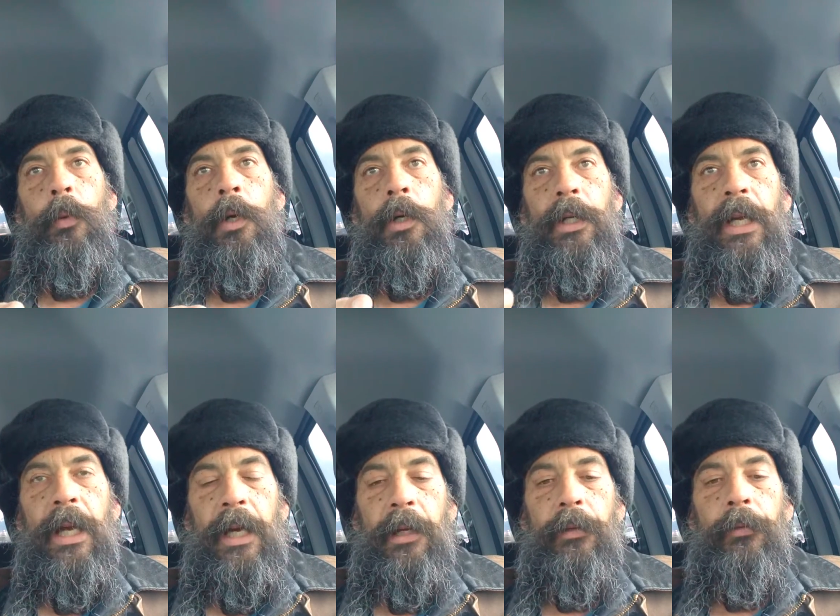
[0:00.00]

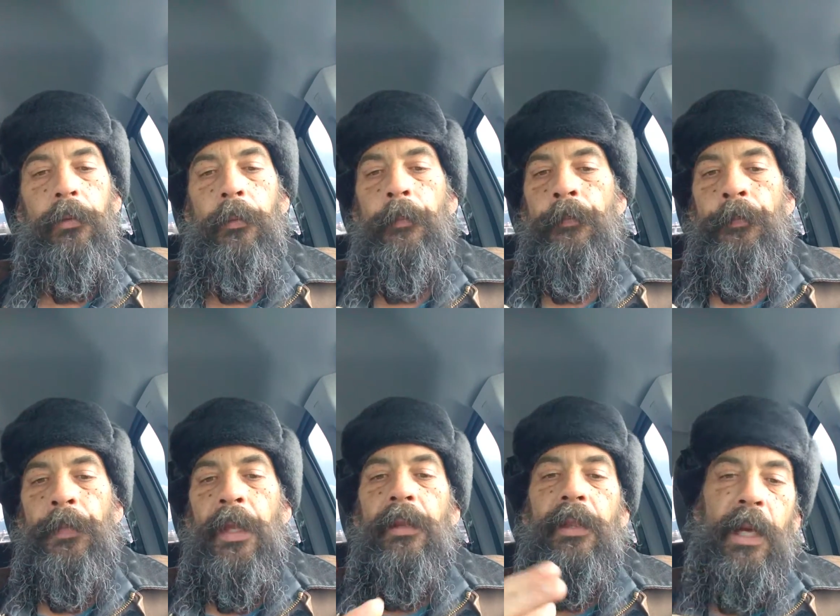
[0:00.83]
Ankh,
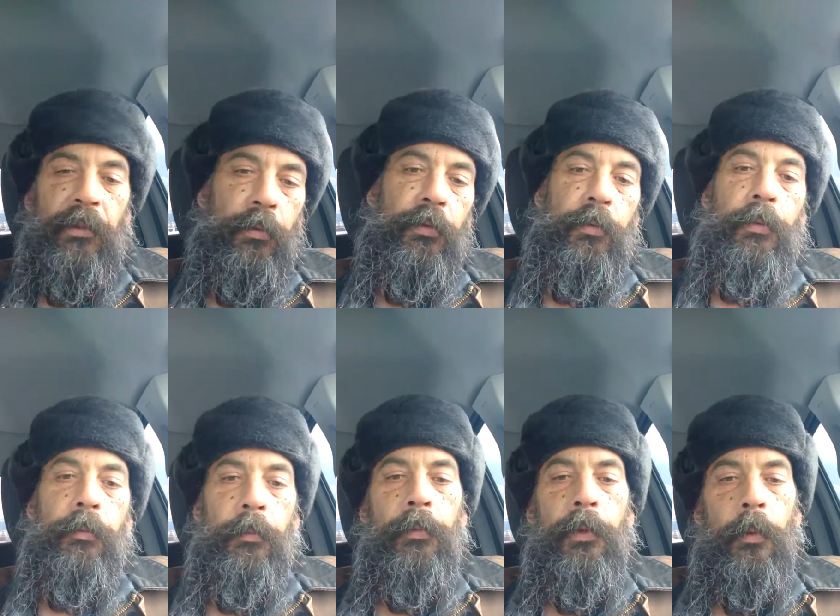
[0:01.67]
that's
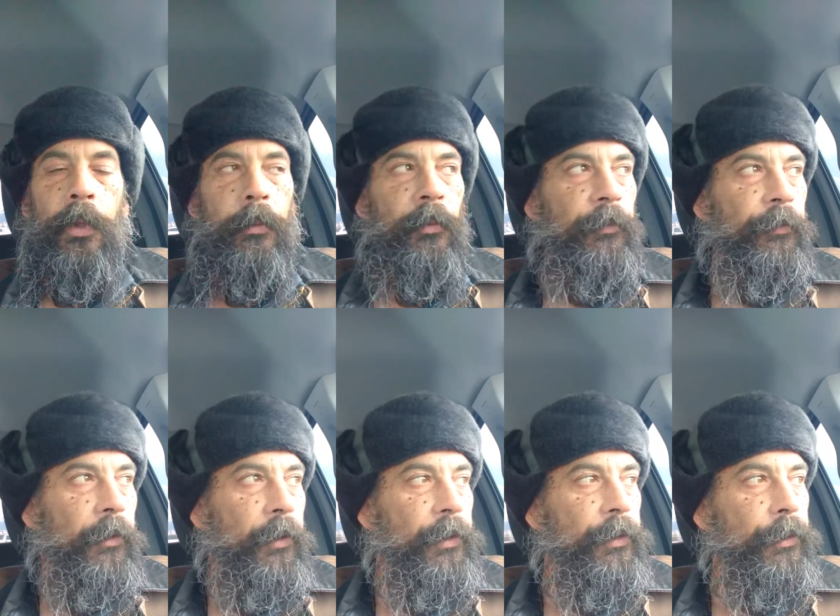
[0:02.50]
the one I'm
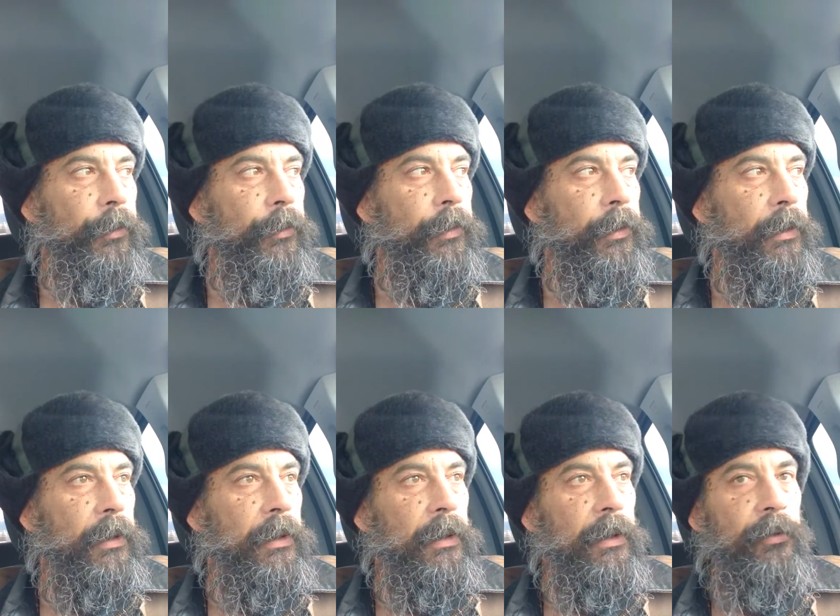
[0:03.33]
referring to.
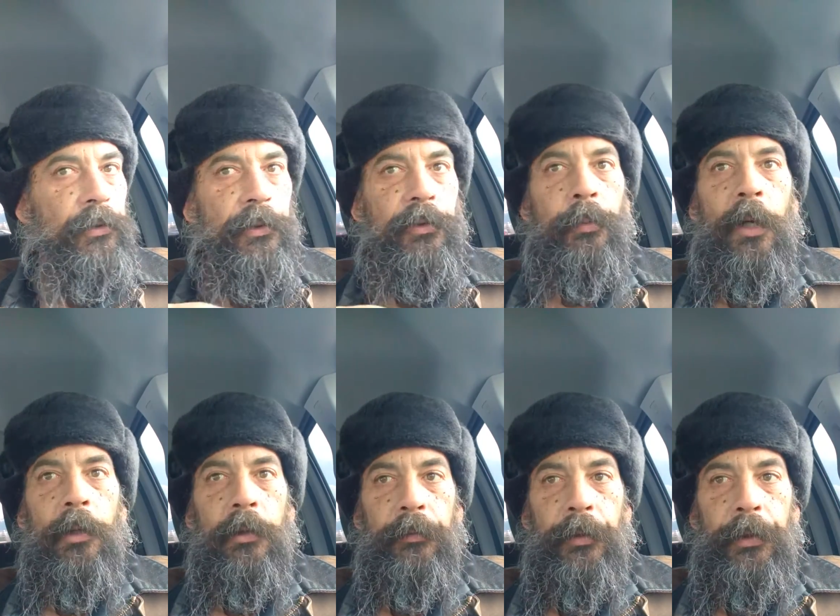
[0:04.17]
Is the
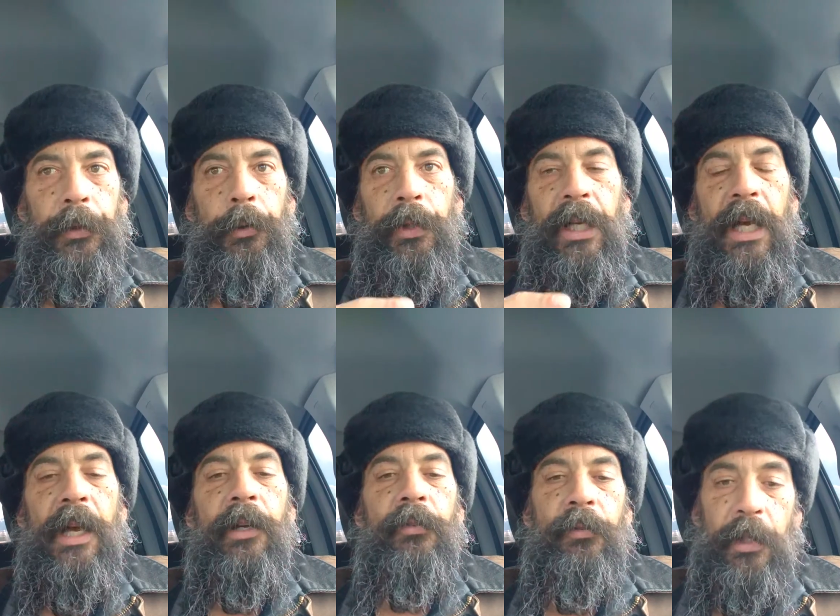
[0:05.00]
smaller of the two. The
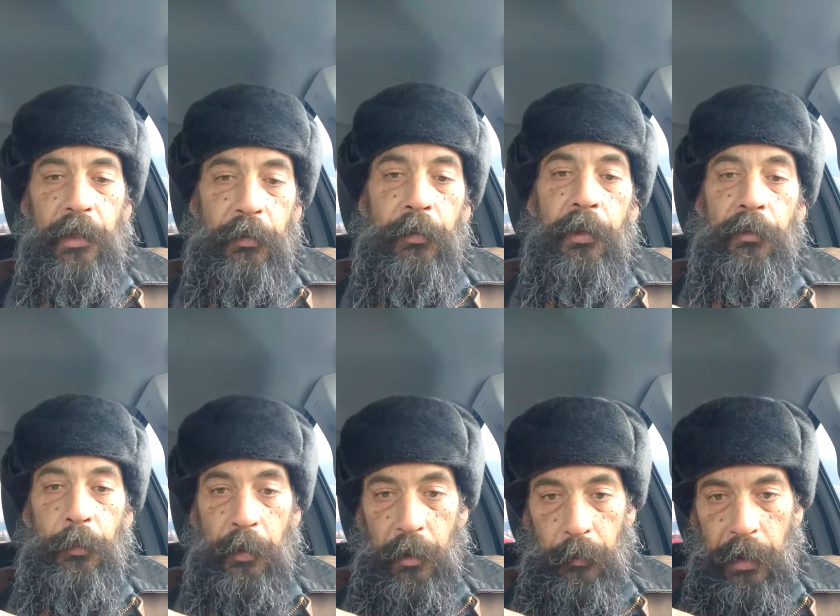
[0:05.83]
X stands for
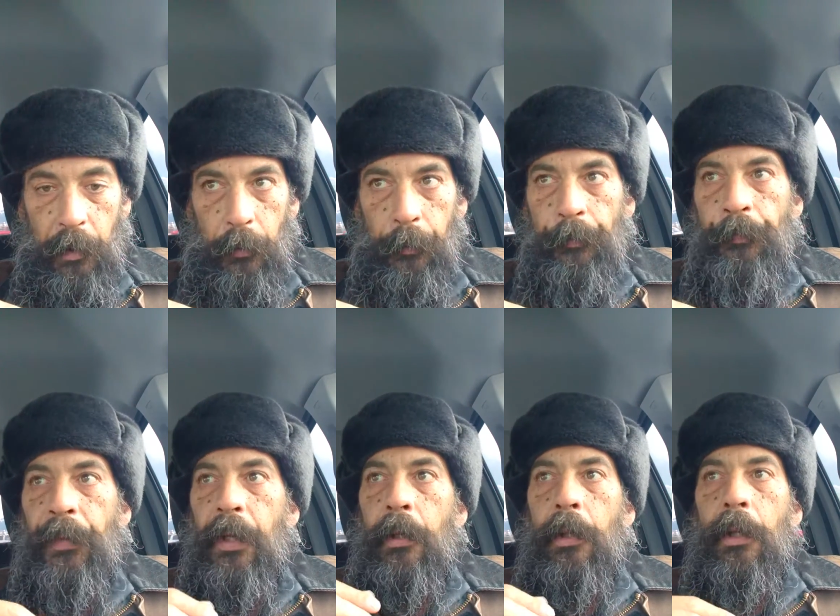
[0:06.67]
experimental,
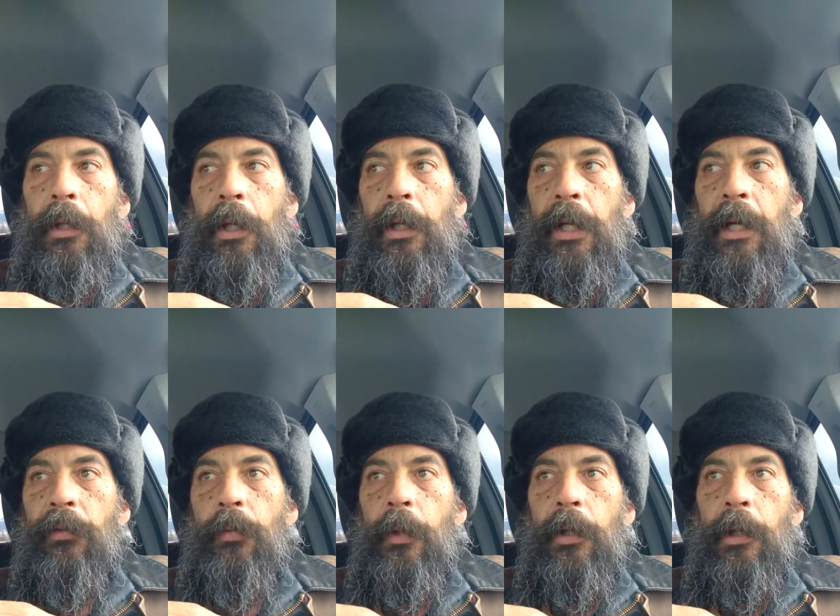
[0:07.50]
and
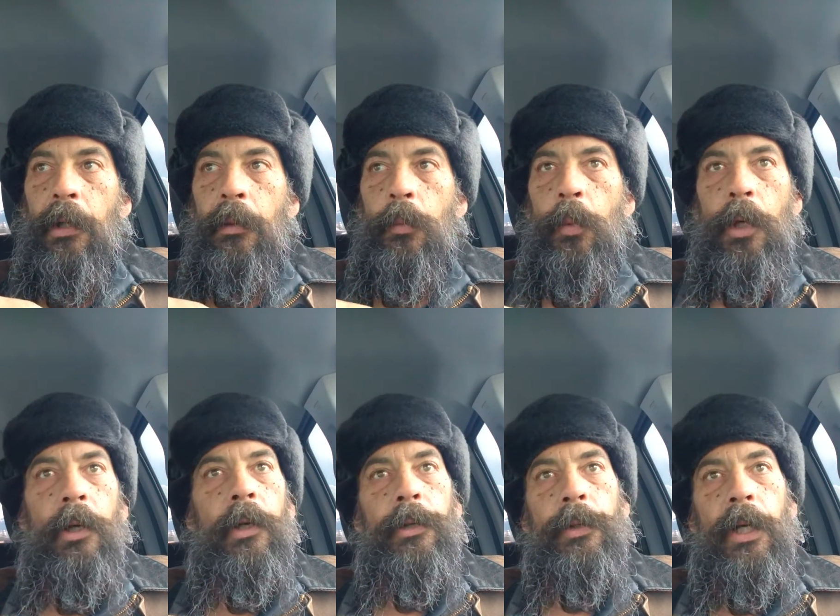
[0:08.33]
that's where we're
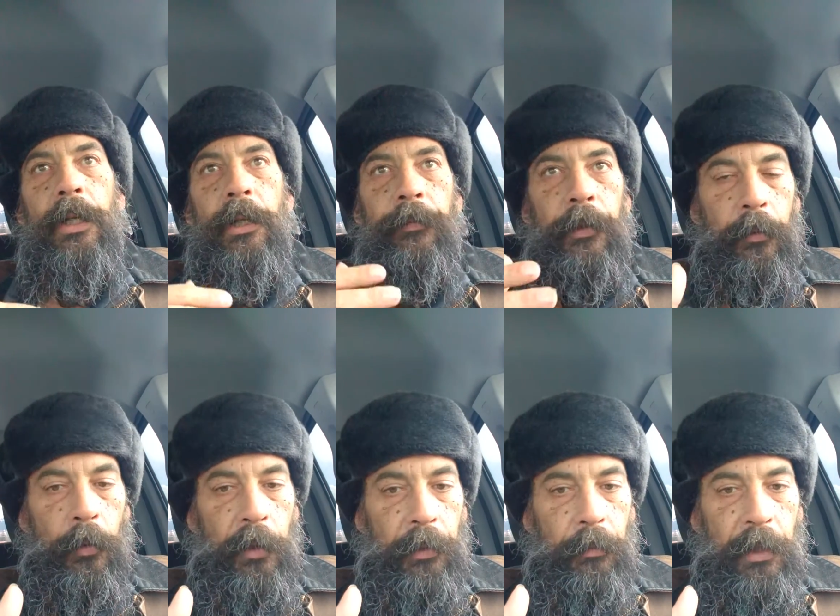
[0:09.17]
going to try different
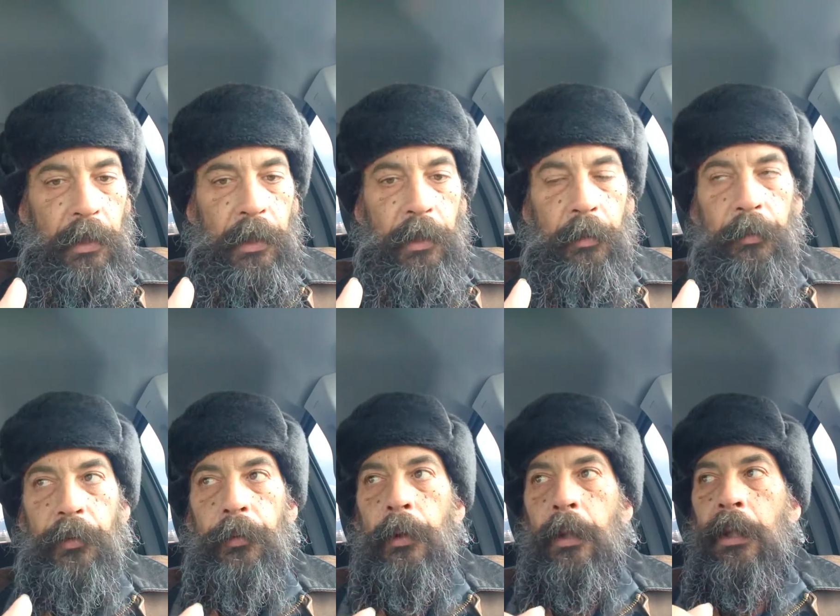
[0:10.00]
growing mediums.